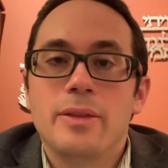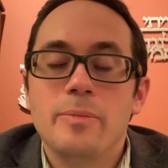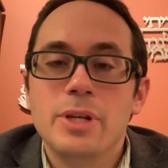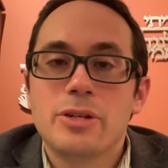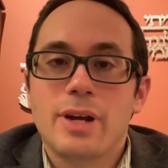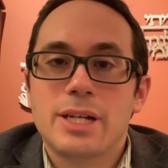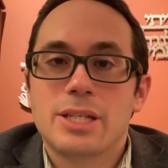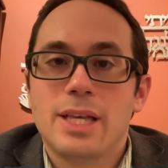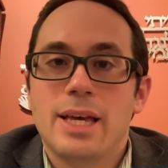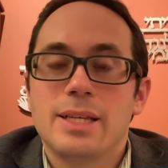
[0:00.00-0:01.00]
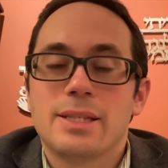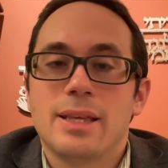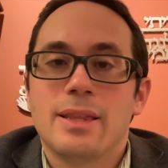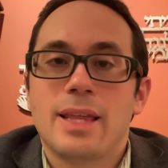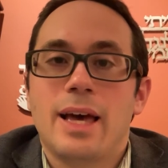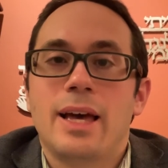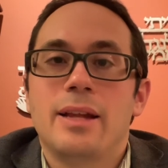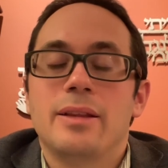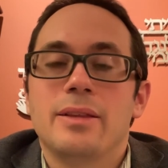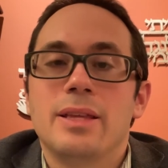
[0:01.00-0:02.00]
The midrash says
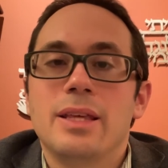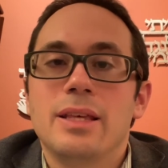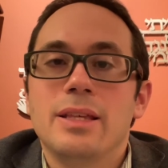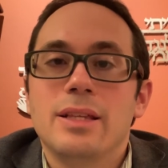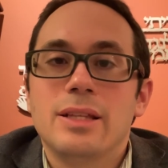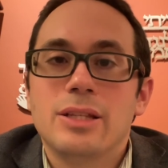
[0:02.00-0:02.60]
that the